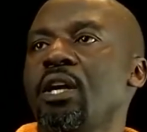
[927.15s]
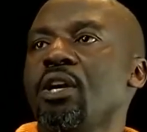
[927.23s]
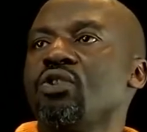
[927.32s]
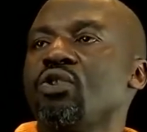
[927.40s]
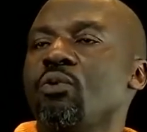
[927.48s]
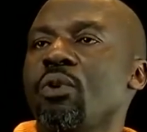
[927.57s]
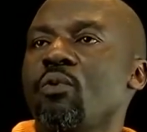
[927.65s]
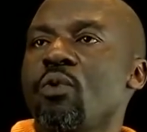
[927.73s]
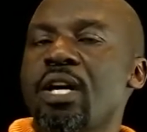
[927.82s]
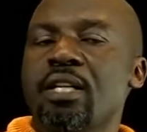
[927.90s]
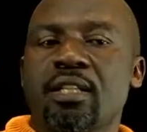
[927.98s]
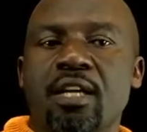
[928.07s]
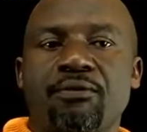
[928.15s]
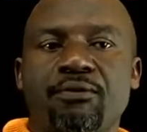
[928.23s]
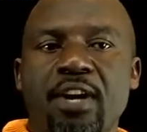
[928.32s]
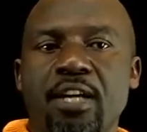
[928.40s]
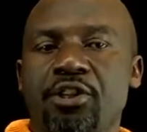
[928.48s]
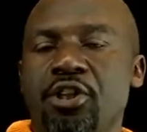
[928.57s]
So we want a
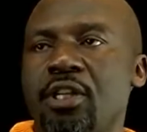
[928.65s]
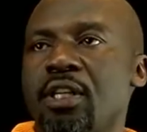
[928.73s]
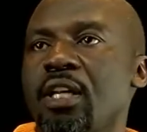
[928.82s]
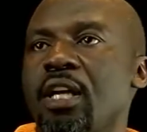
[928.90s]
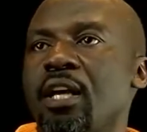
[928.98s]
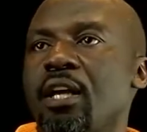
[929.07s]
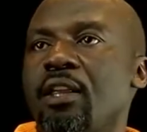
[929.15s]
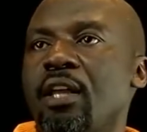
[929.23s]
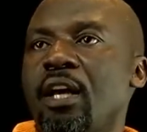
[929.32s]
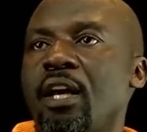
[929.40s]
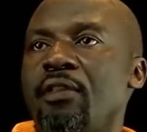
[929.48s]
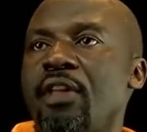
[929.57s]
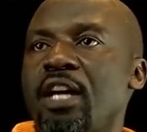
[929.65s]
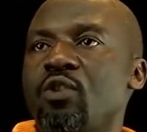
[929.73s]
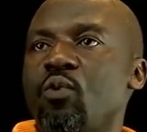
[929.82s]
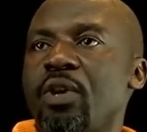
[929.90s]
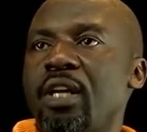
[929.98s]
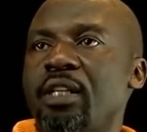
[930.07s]
function that
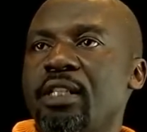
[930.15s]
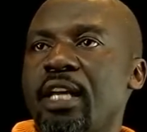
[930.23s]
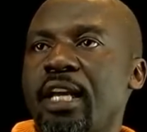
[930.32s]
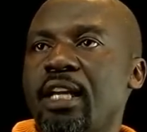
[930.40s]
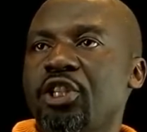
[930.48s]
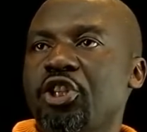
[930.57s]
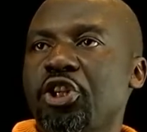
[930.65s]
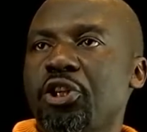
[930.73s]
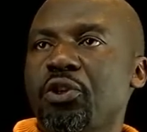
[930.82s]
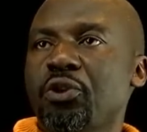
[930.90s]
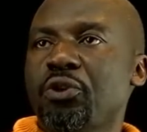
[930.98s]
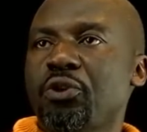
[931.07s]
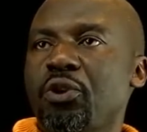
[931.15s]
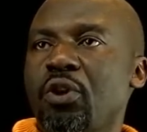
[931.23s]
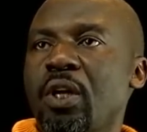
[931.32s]
will take 2.